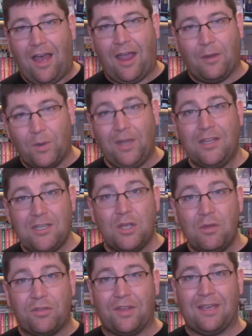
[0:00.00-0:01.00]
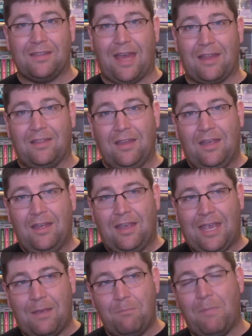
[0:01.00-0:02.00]
I really do think that
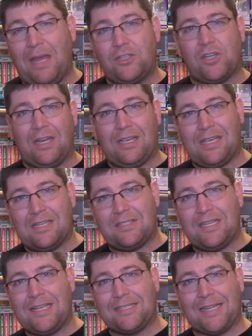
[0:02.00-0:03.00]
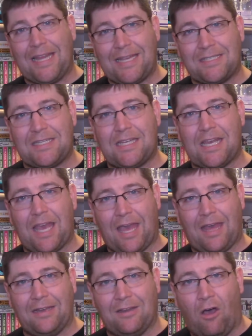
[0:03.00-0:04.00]
him mentioning he sees Lacie
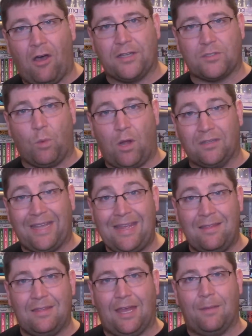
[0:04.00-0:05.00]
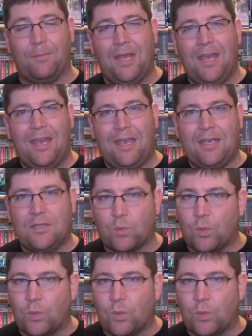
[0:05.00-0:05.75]
and Oswald in them is